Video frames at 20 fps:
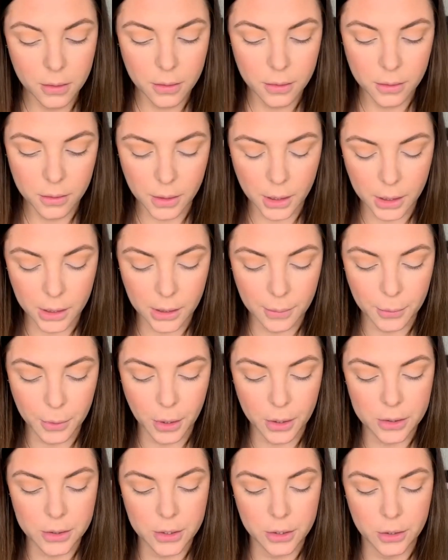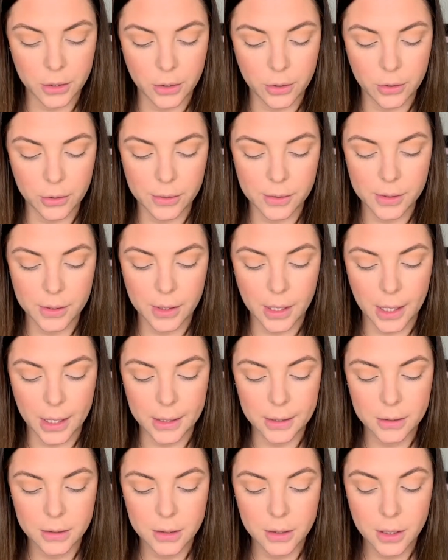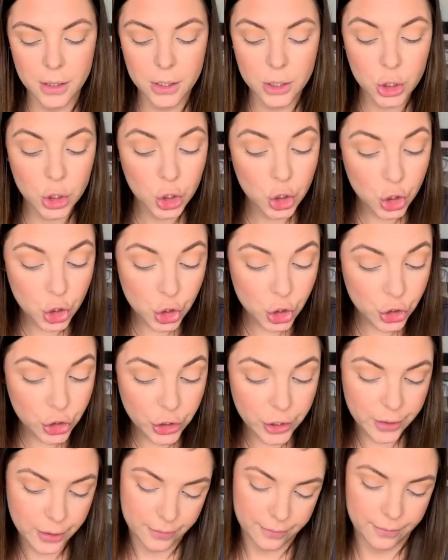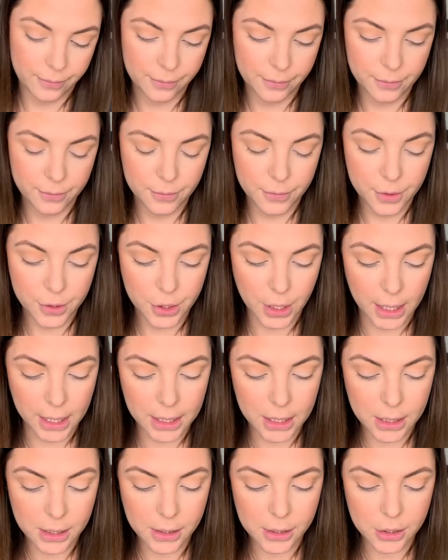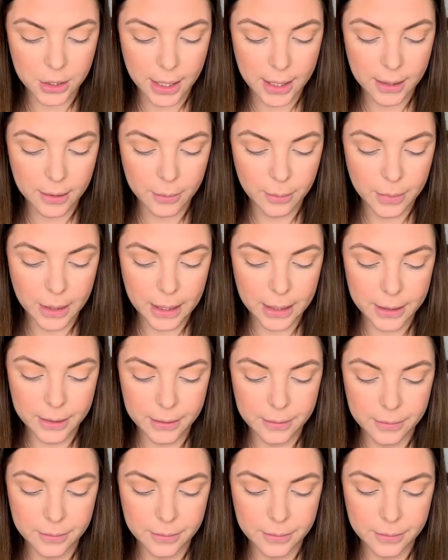Then I'm going to use that shade in the Jaclyn palette.